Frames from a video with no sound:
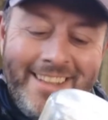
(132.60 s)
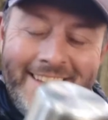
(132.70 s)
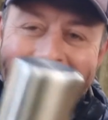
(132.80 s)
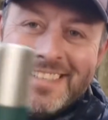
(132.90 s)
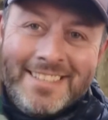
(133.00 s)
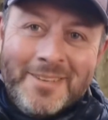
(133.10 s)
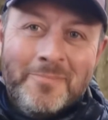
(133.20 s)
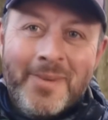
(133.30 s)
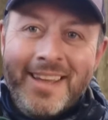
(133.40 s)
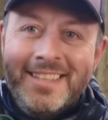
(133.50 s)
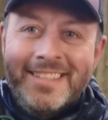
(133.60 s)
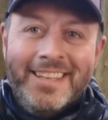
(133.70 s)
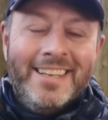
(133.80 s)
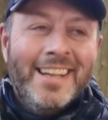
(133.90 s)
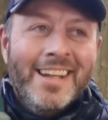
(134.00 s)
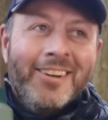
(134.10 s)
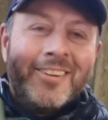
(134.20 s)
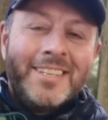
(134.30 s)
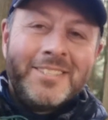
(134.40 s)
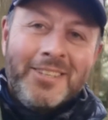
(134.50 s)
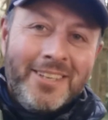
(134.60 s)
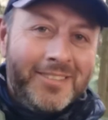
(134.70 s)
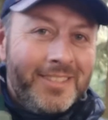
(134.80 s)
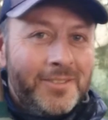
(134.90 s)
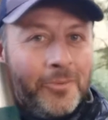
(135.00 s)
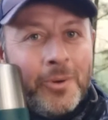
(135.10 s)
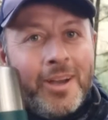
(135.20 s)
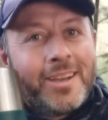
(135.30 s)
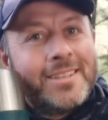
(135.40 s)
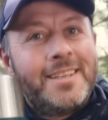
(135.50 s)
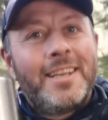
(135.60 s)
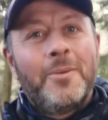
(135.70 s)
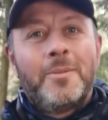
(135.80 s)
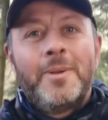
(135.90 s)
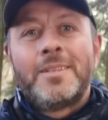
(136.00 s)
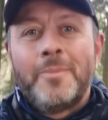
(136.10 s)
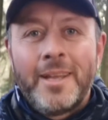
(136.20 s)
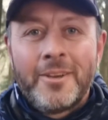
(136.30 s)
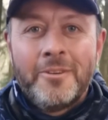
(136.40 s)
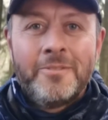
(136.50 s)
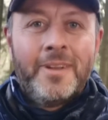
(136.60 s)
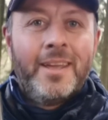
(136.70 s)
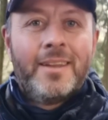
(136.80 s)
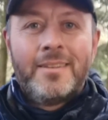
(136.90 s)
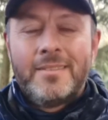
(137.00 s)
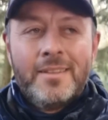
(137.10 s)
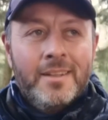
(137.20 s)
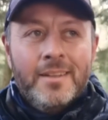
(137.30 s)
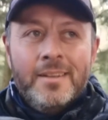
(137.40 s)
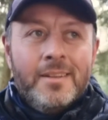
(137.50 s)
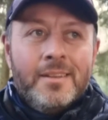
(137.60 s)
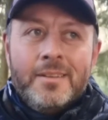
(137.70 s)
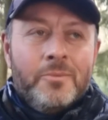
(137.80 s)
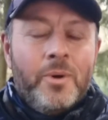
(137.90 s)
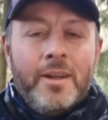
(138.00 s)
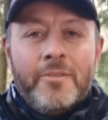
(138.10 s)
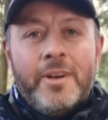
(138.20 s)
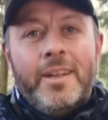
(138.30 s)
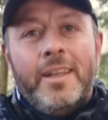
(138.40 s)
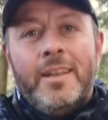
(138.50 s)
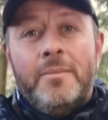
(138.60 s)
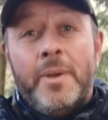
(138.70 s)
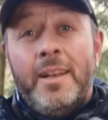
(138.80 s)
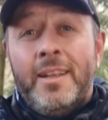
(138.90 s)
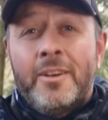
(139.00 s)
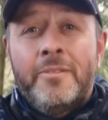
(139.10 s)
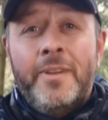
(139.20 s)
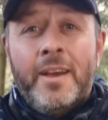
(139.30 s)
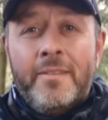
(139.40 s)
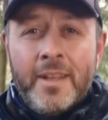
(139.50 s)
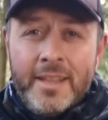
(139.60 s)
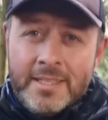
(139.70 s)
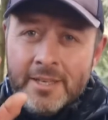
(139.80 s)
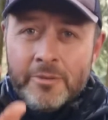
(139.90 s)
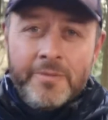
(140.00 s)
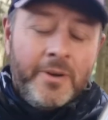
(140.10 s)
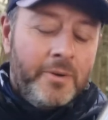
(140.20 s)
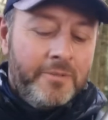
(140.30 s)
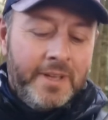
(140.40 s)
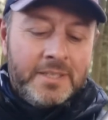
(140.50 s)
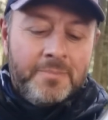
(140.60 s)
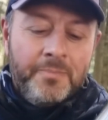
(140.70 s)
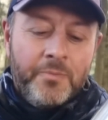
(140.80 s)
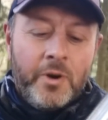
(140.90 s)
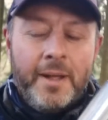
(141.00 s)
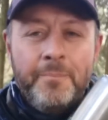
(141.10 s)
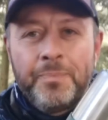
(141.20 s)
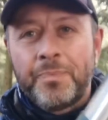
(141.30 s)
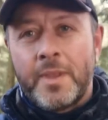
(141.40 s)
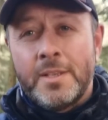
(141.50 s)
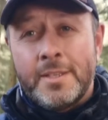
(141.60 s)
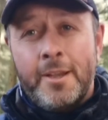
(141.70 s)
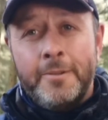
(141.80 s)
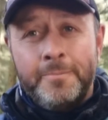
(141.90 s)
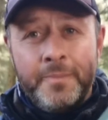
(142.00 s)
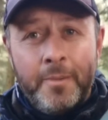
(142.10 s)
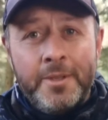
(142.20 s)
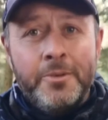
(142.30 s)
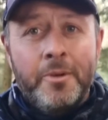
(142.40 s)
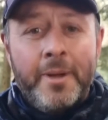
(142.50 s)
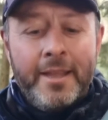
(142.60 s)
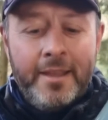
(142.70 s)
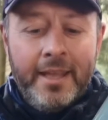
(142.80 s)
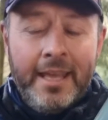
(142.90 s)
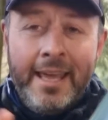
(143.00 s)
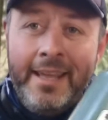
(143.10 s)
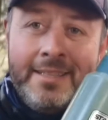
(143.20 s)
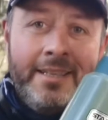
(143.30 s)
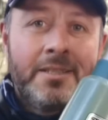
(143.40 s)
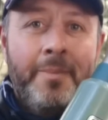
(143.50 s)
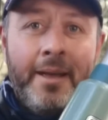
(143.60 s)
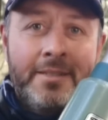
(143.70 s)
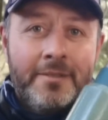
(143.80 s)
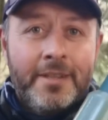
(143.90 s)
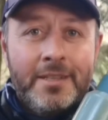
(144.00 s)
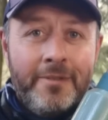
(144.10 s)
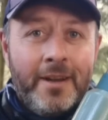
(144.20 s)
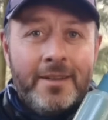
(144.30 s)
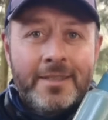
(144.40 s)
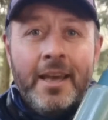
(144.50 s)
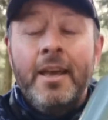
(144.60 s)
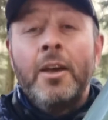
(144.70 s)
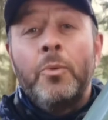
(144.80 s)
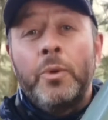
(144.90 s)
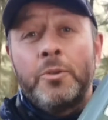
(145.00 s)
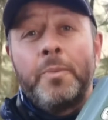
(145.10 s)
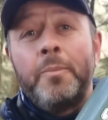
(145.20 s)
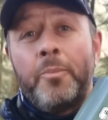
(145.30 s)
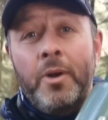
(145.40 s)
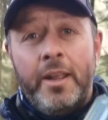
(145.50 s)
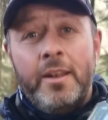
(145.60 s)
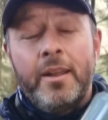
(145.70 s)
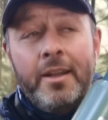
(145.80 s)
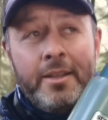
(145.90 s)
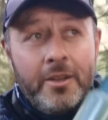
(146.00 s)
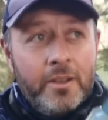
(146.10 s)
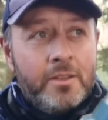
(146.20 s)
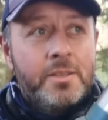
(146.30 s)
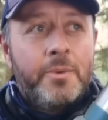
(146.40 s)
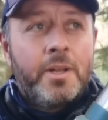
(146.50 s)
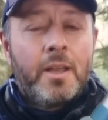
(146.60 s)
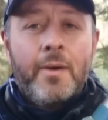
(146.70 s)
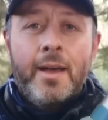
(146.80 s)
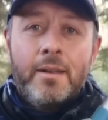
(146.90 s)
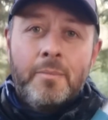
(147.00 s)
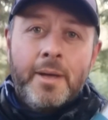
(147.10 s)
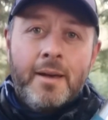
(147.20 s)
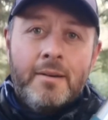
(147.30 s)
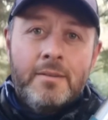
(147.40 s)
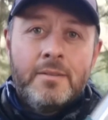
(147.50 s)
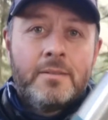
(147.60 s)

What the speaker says: this is amazing. Right, so I use this for work. I take it with me to make coffee and whatever I need, mainly coffee. I have like these little filter things. Right, so let me talk about the heating specs of this flask, which would be brilliant, and I do use it when I go out and about,